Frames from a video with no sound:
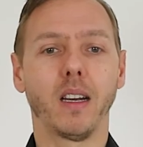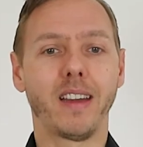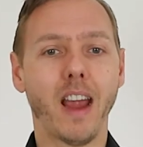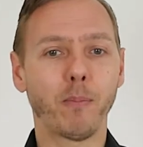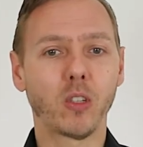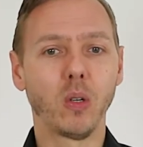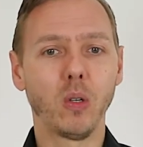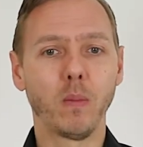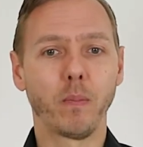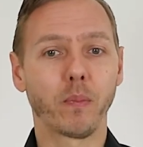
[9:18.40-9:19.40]
Gap
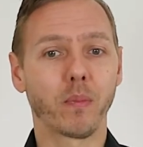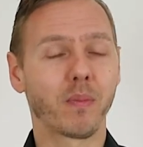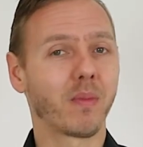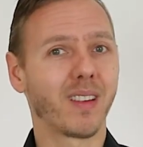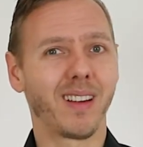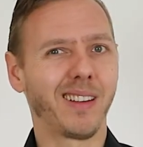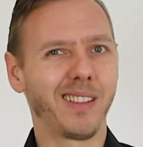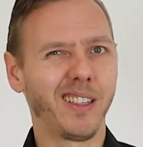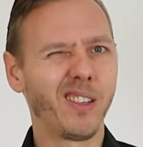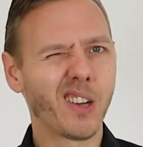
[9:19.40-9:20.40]
2,
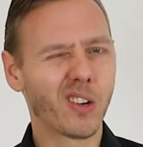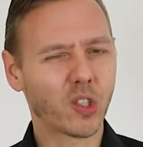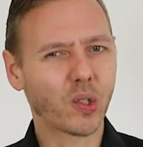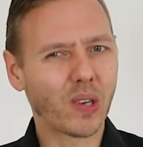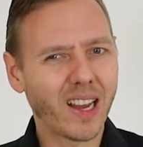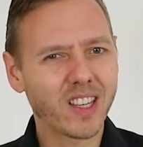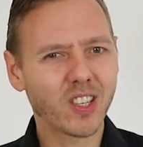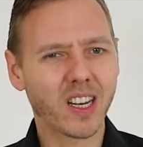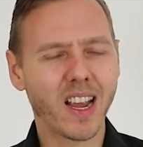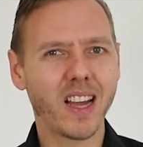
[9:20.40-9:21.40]
you don't
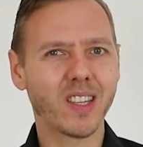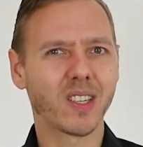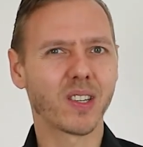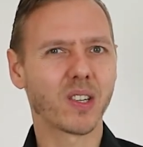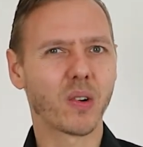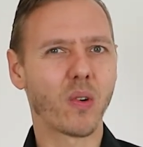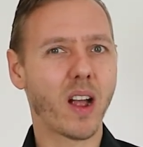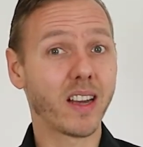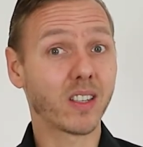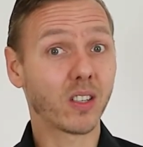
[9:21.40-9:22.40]
translate the
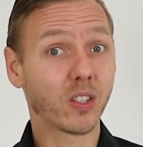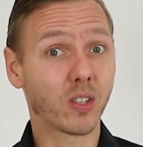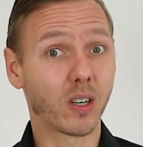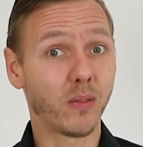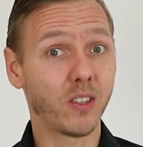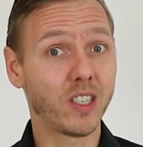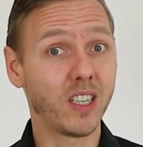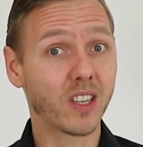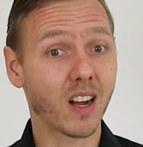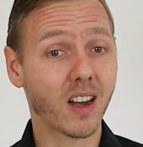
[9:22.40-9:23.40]
right service
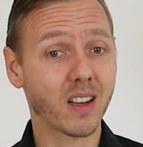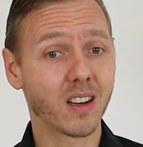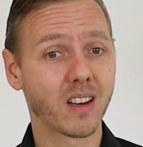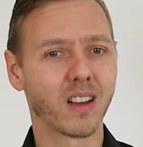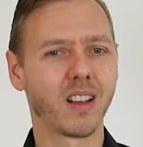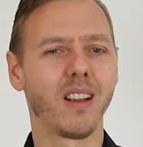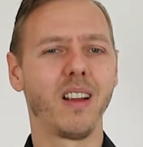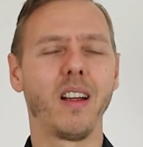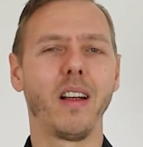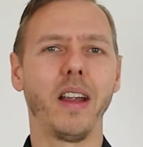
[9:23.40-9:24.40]
design.
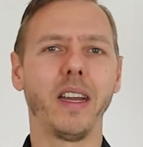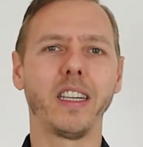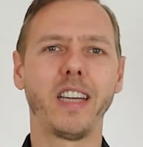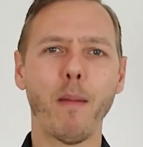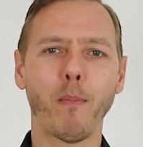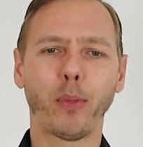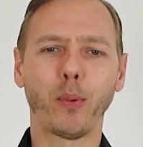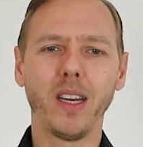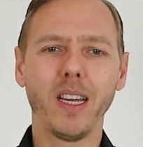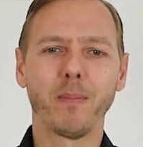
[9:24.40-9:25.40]
Gap
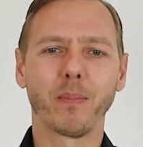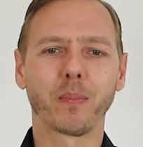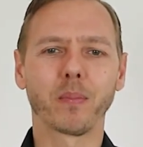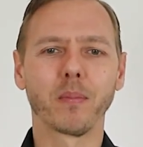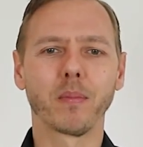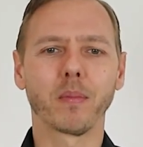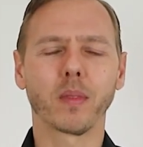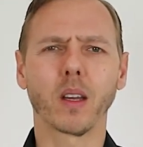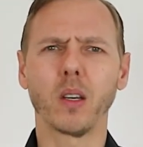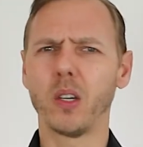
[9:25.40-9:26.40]
3,
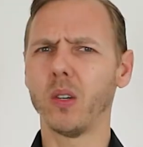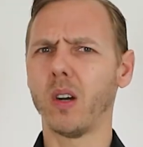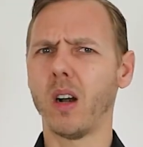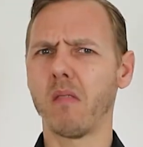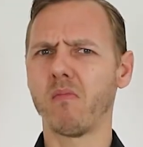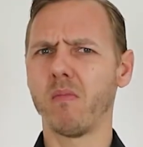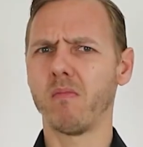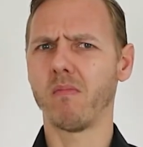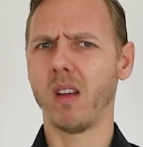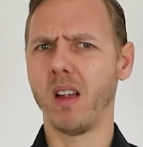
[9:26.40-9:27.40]

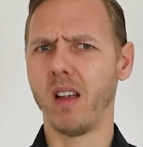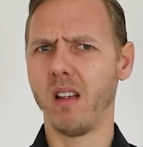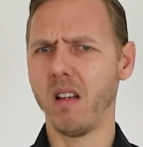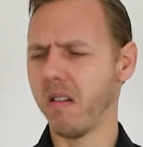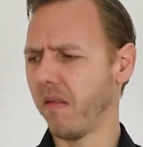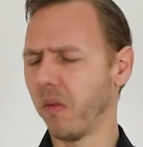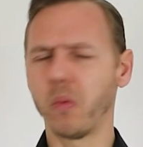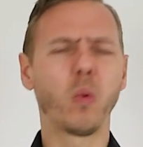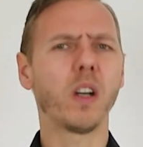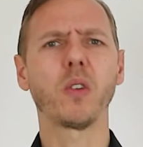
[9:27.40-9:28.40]

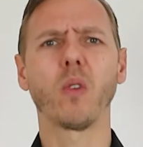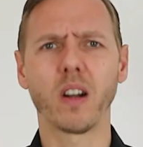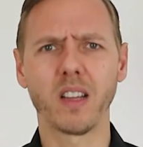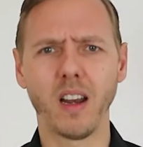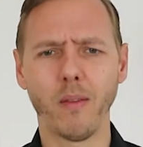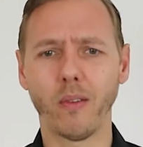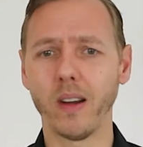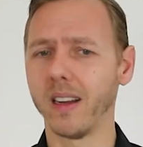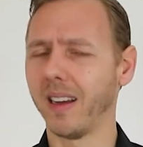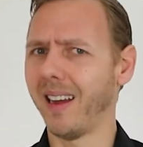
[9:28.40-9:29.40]
what you are
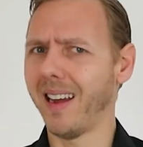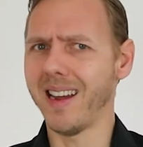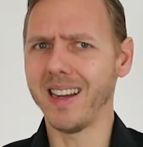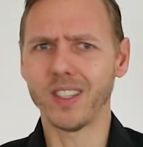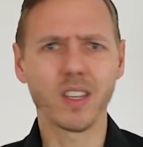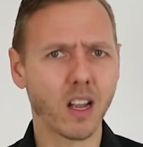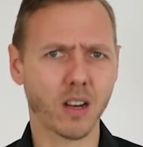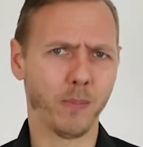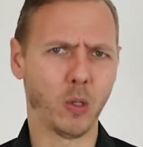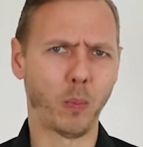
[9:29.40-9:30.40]
delivering is not
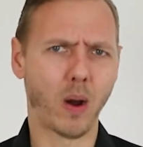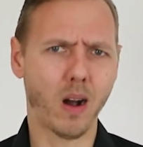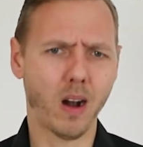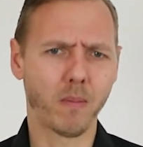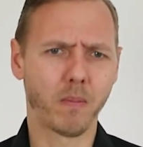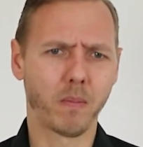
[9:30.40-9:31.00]
up to par.